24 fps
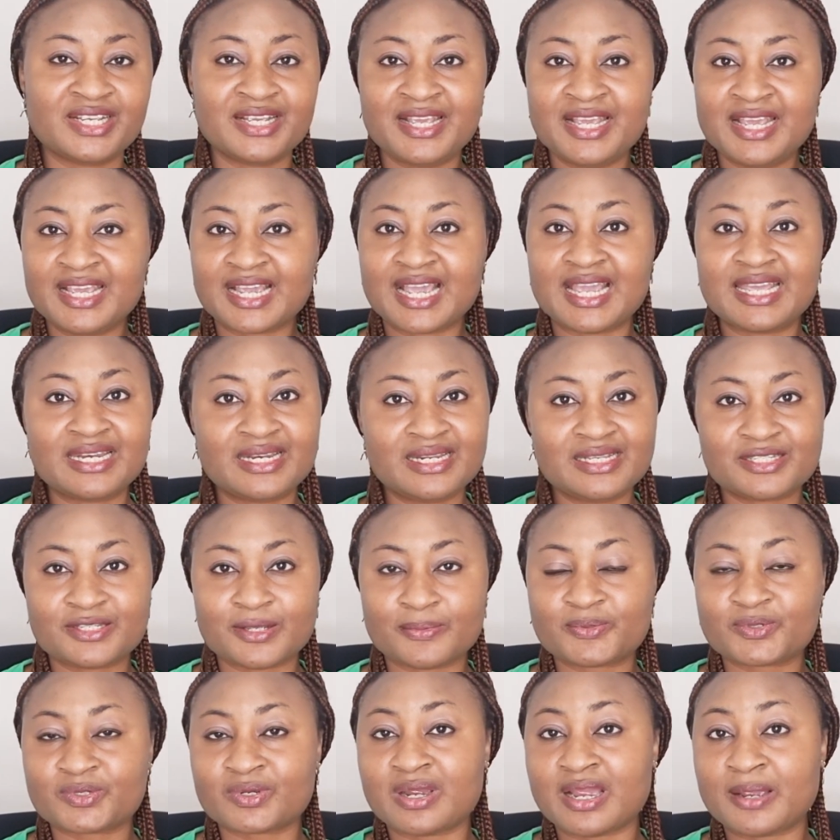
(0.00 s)
kindly
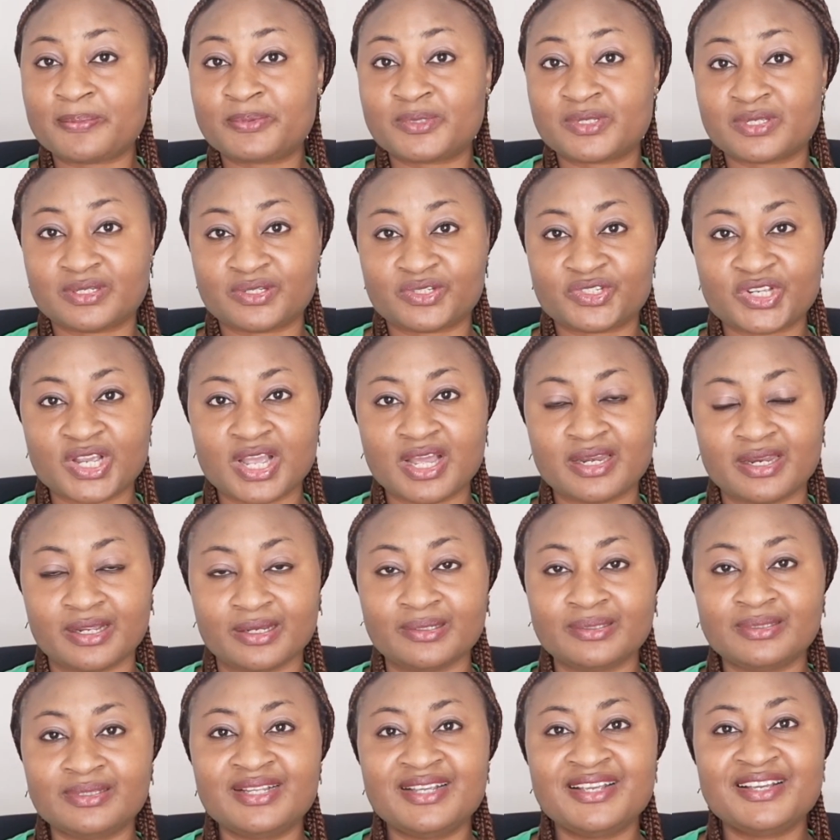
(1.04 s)
subscribe to the channel,